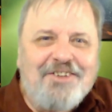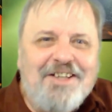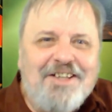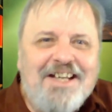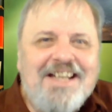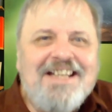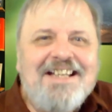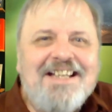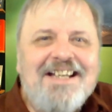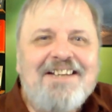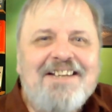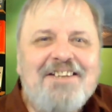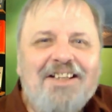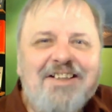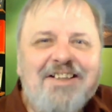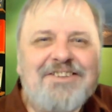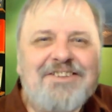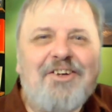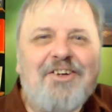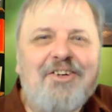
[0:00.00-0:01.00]
you know?
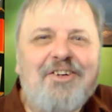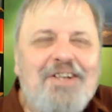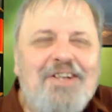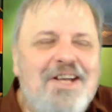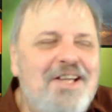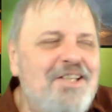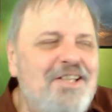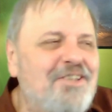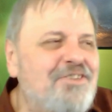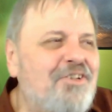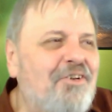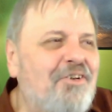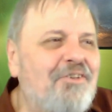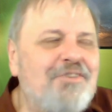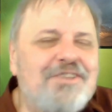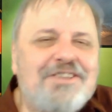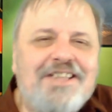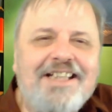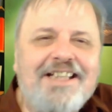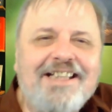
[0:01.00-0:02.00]
So, so
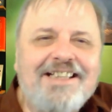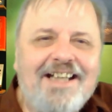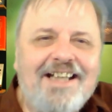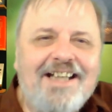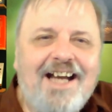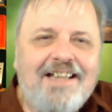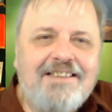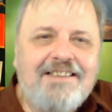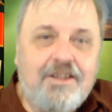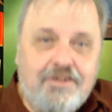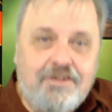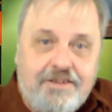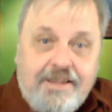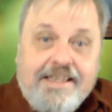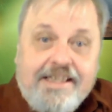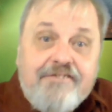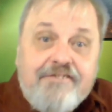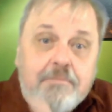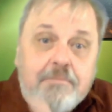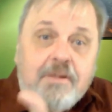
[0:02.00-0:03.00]
it was like I, to, to
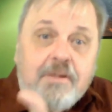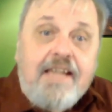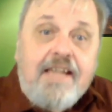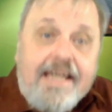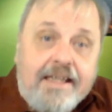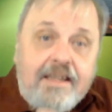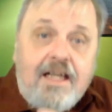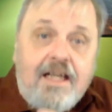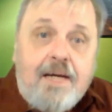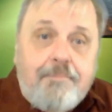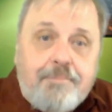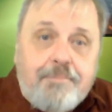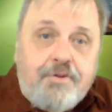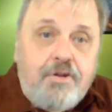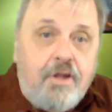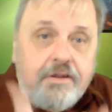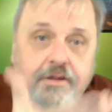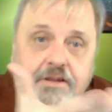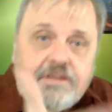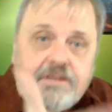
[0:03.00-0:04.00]
give them a leg up
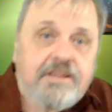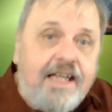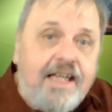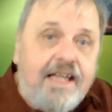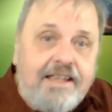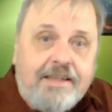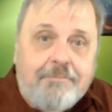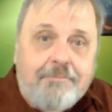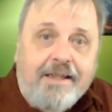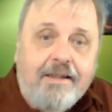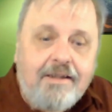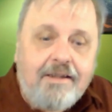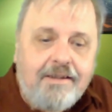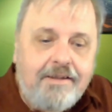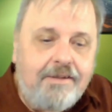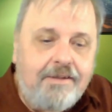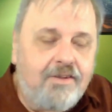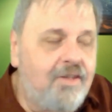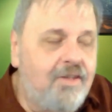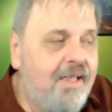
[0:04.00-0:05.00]
to understanding me,
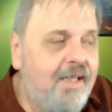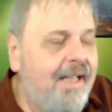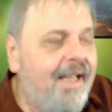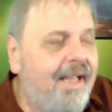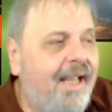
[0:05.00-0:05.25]
you know?